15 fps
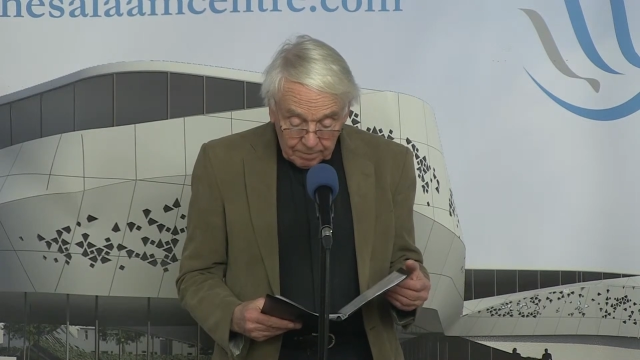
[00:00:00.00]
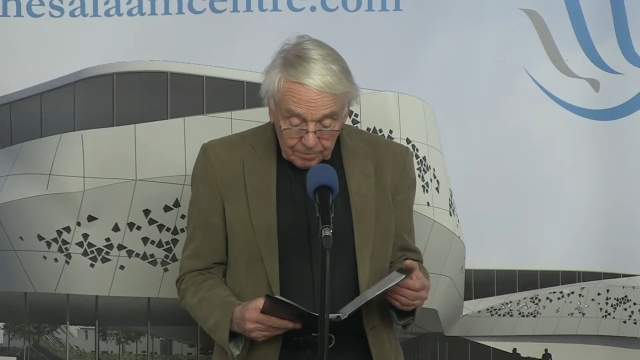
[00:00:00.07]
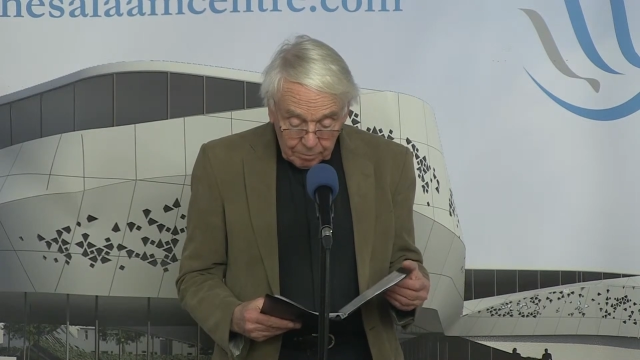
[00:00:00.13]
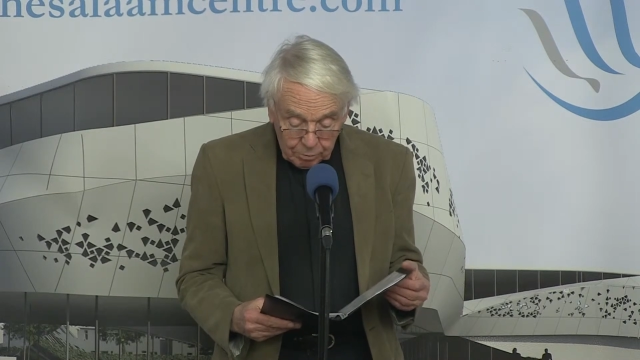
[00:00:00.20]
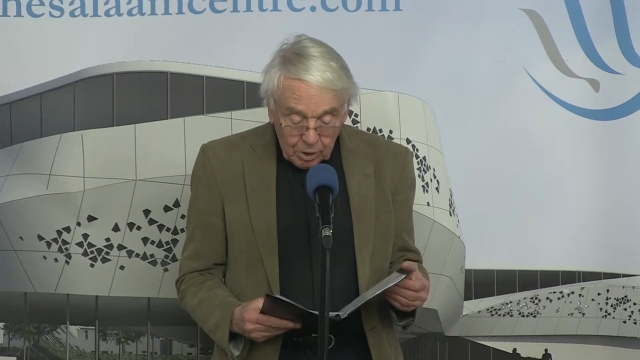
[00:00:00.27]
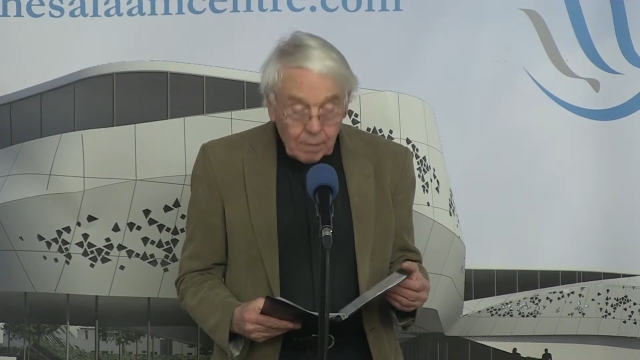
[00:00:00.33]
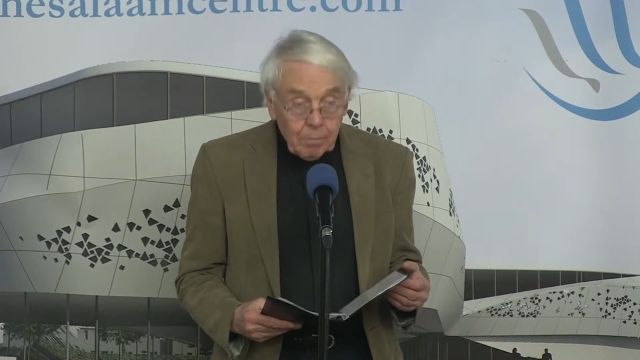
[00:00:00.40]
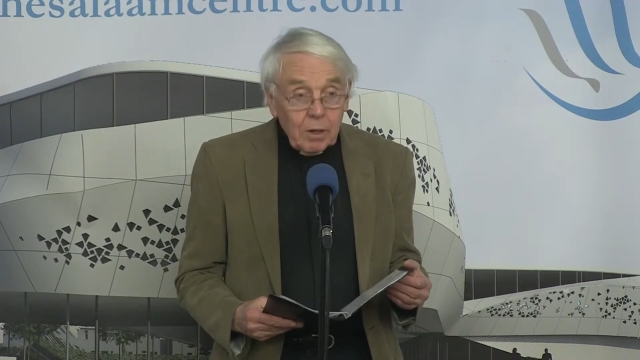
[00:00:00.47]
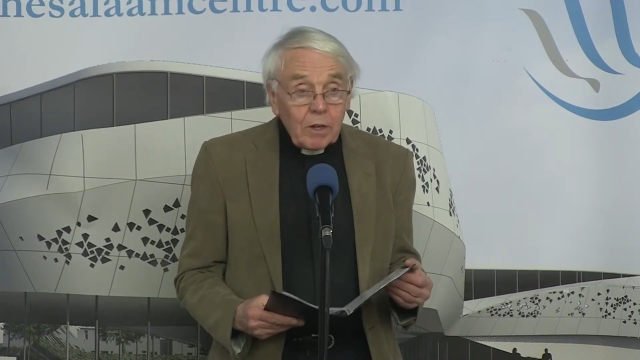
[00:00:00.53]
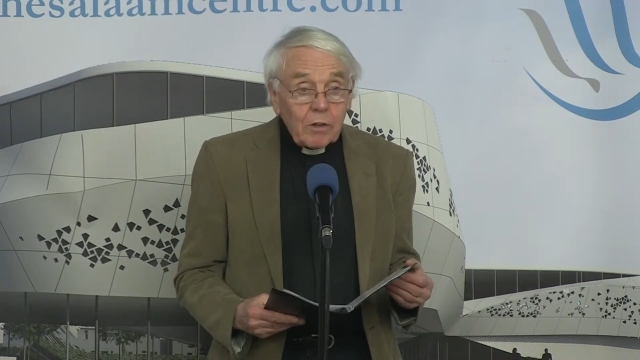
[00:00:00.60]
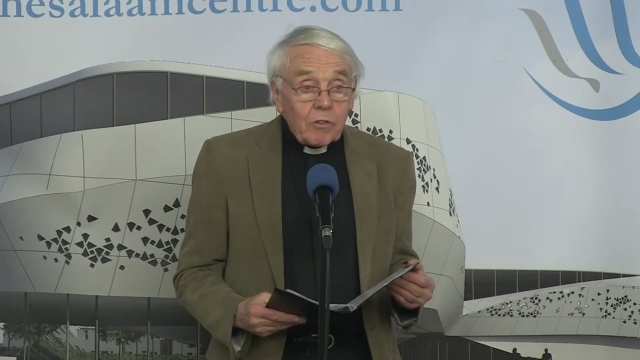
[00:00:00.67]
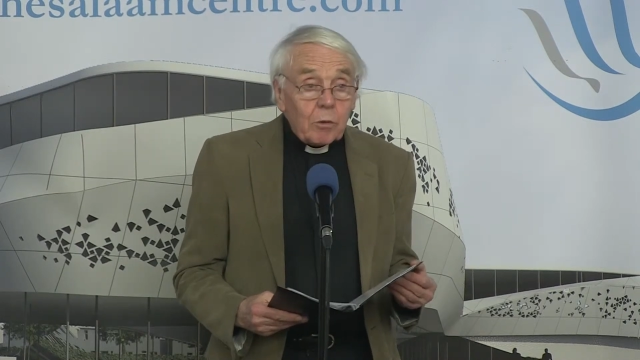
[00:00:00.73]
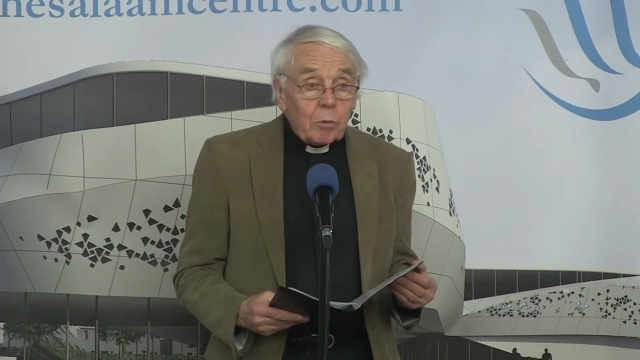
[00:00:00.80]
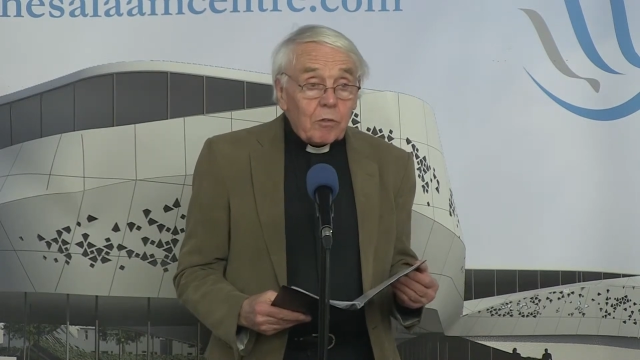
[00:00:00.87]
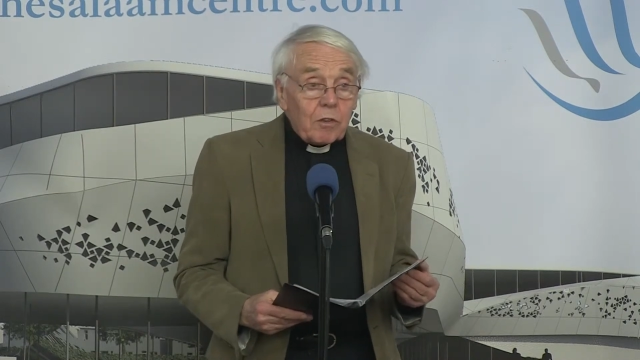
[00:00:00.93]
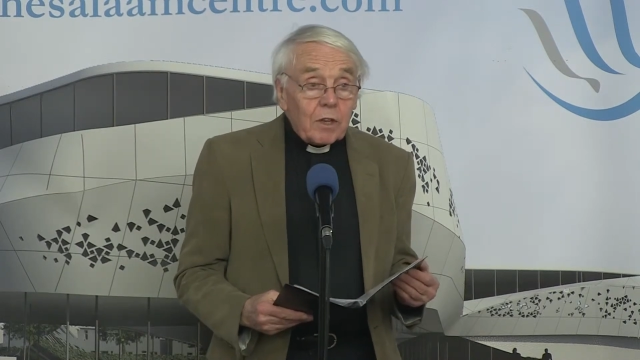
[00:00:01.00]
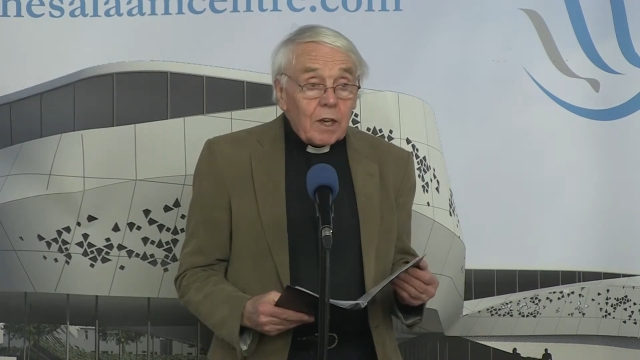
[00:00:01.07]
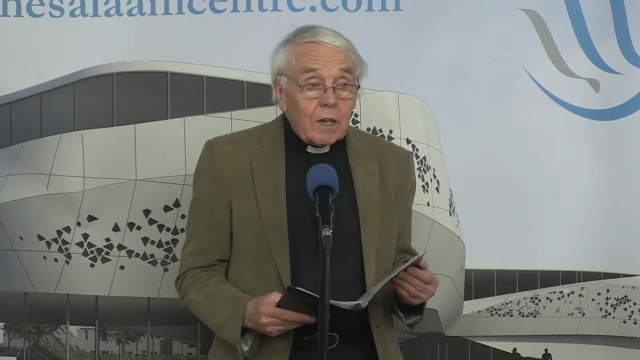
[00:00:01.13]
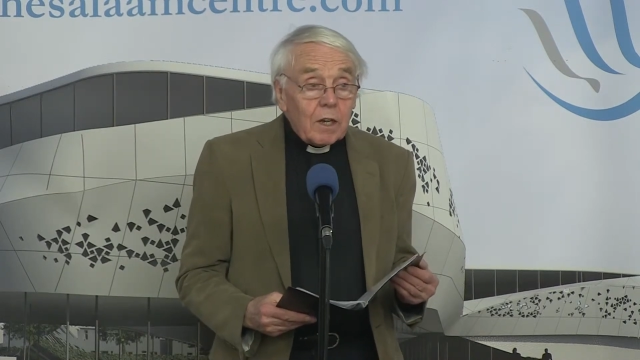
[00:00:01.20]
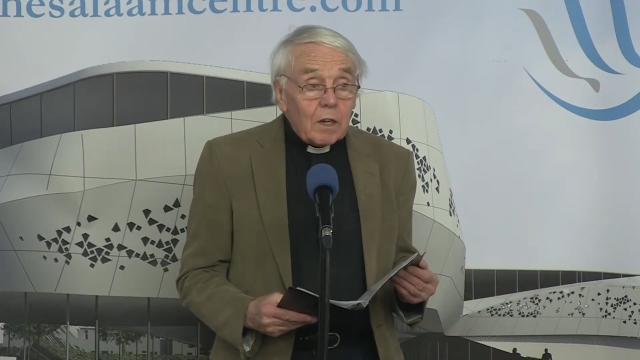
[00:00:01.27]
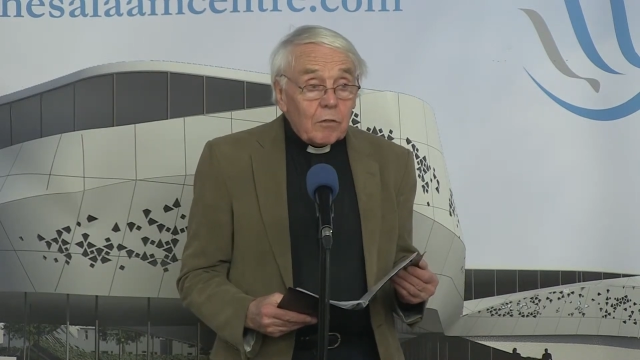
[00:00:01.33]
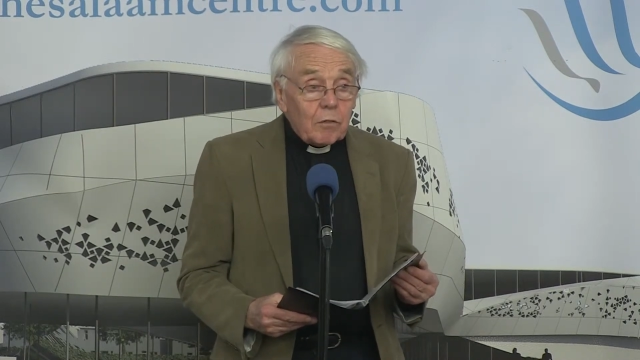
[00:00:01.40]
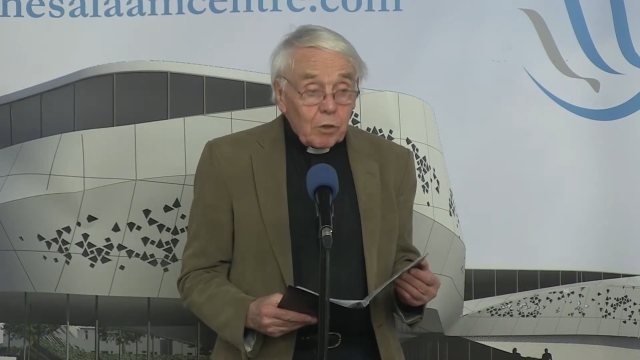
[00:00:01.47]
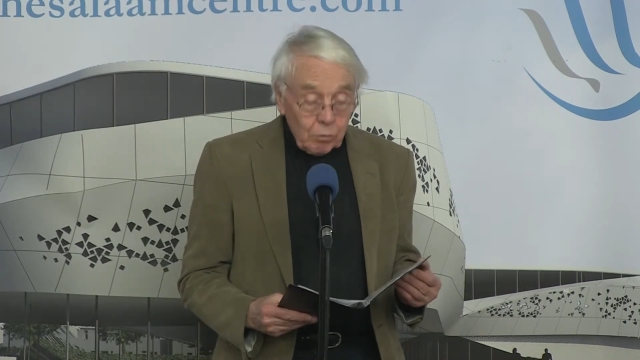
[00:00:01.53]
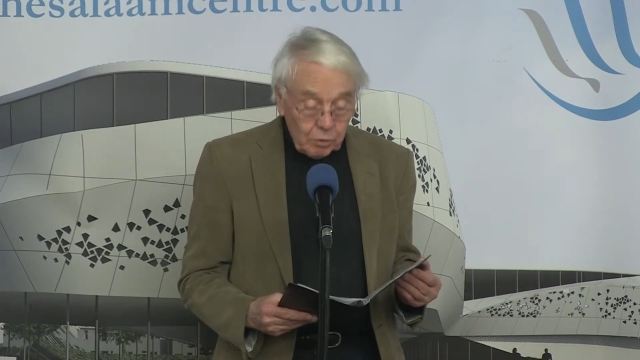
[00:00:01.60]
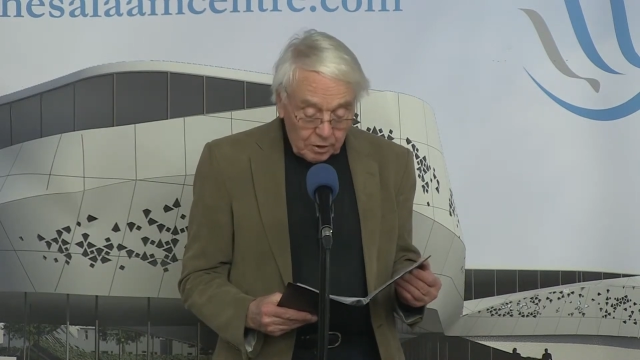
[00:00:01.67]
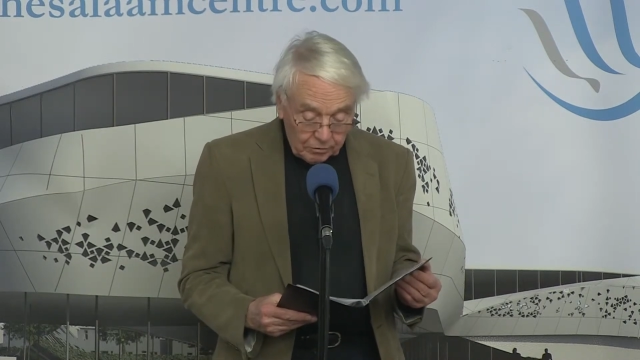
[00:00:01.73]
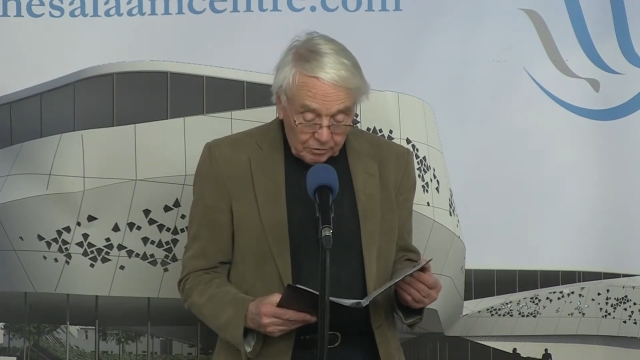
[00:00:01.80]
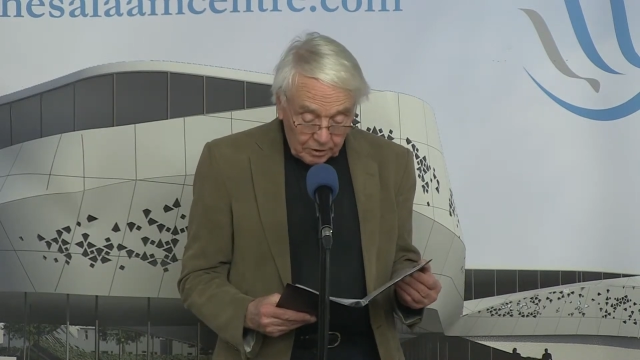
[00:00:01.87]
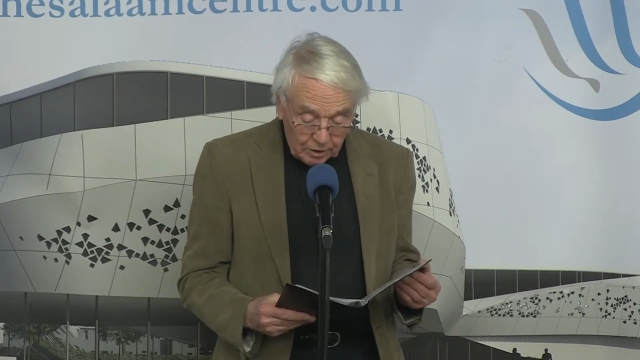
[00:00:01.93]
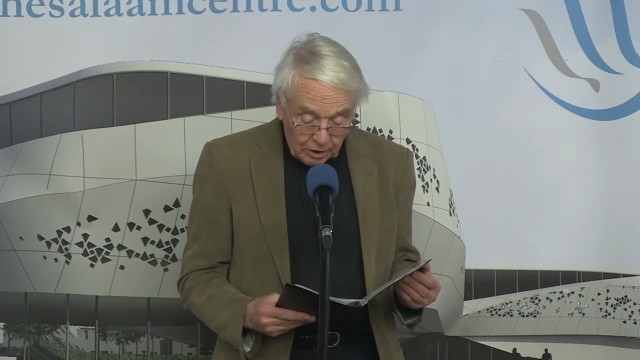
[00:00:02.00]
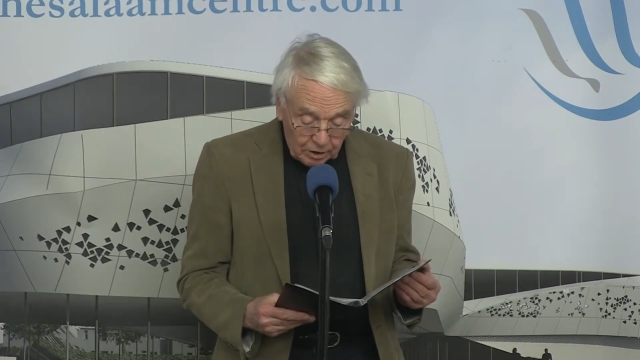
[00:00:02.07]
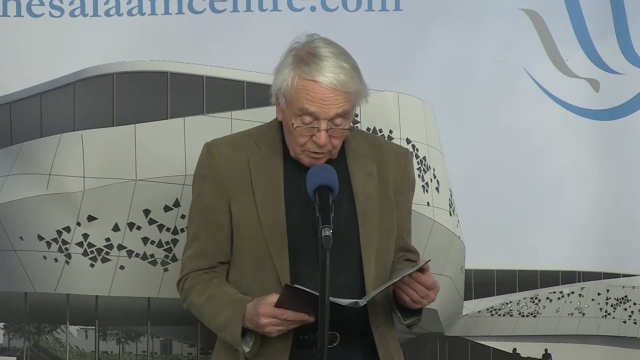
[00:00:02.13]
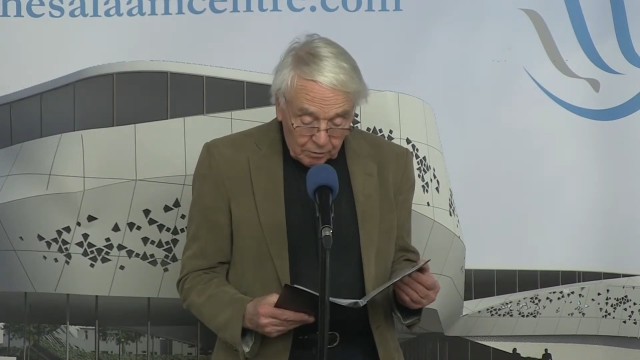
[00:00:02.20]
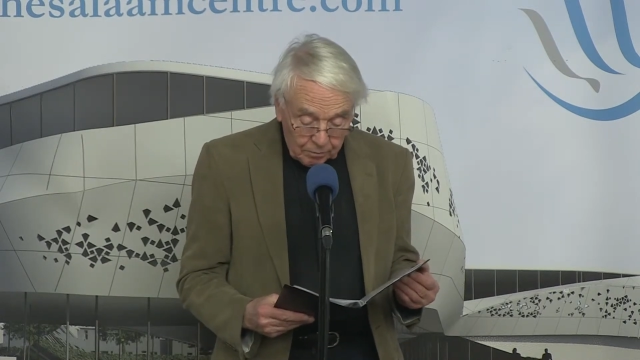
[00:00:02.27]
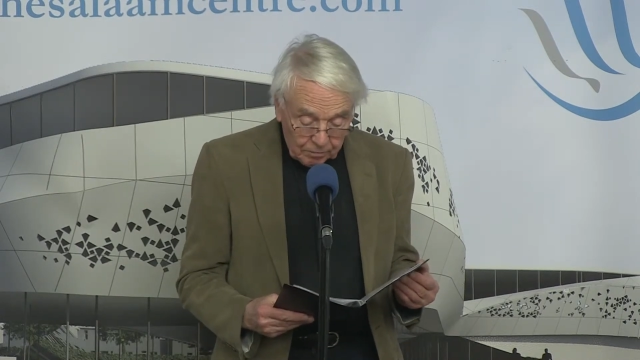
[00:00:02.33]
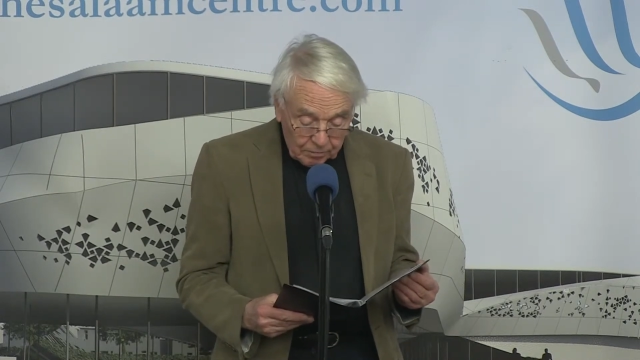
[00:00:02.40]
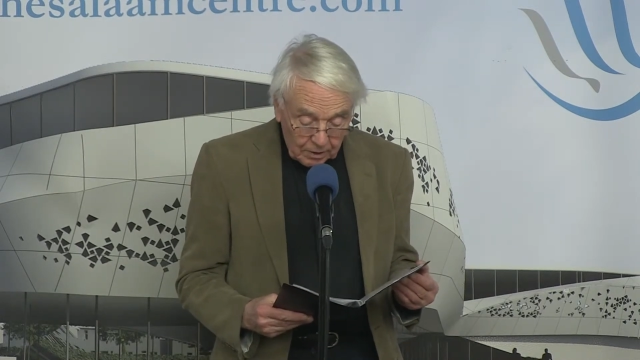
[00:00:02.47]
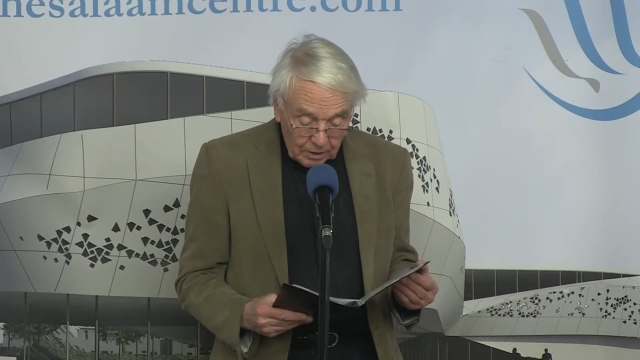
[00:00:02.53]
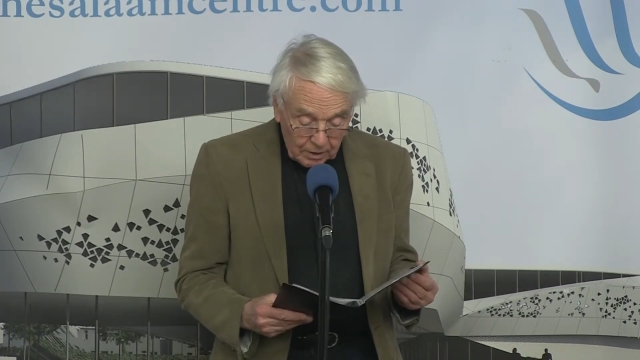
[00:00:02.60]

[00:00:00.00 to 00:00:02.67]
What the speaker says: The Prime Minister was there a few years ago,